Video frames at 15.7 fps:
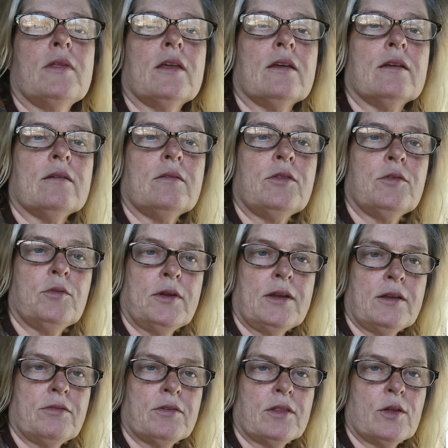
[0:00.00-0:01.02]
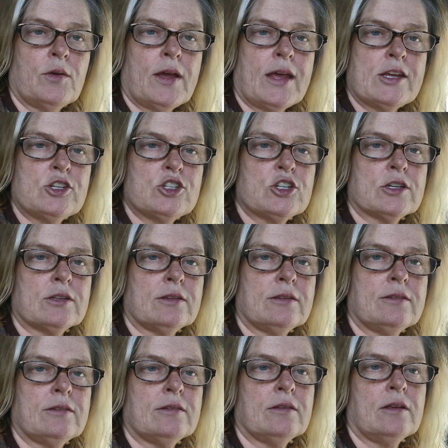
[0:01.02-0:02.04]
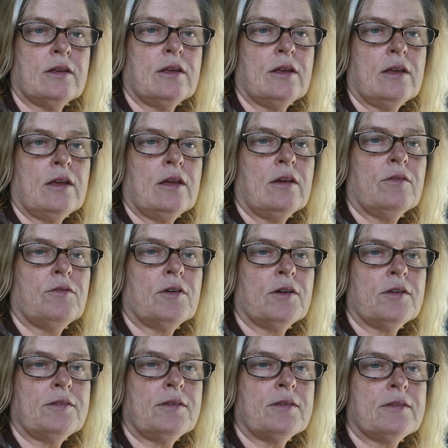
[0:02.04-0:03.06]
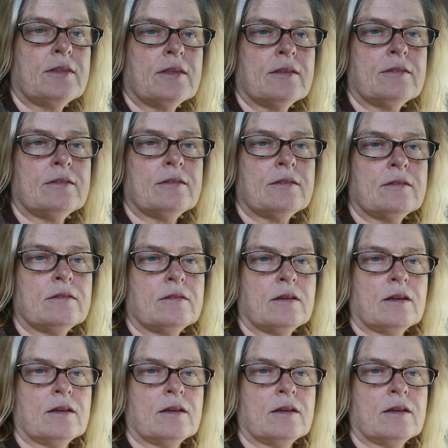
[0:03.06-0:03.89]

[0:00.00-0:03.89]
the 3 different locations. First is this